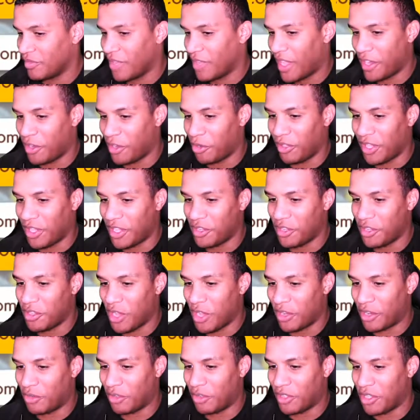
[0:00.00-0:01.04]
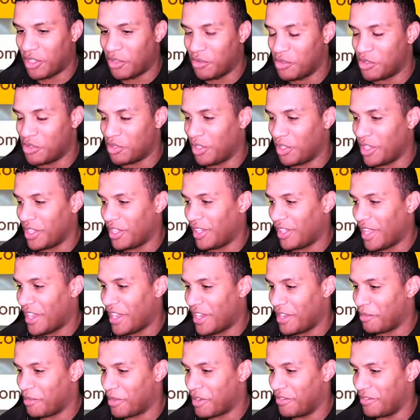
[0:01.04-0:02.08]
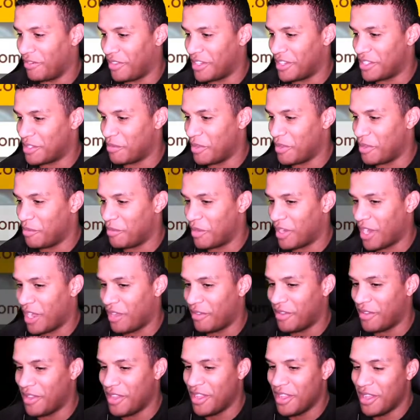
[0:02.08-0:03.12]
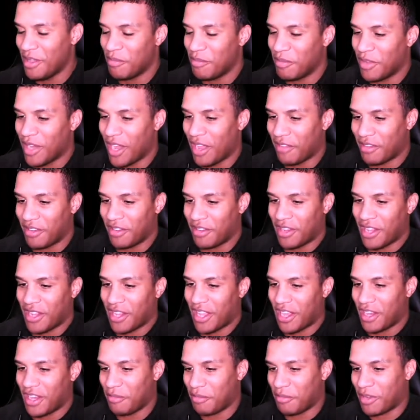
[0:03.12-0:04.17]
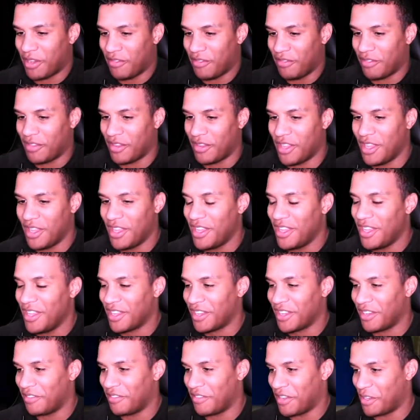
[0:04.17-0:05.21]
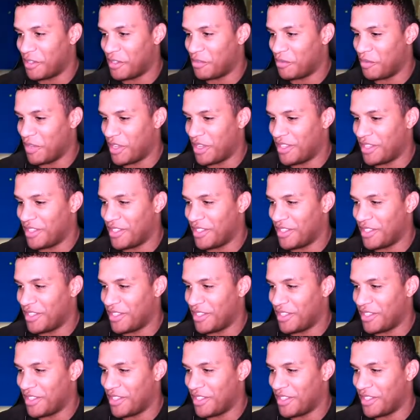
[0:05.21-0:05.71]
I don't usually let him convince me, but I've let him convince me.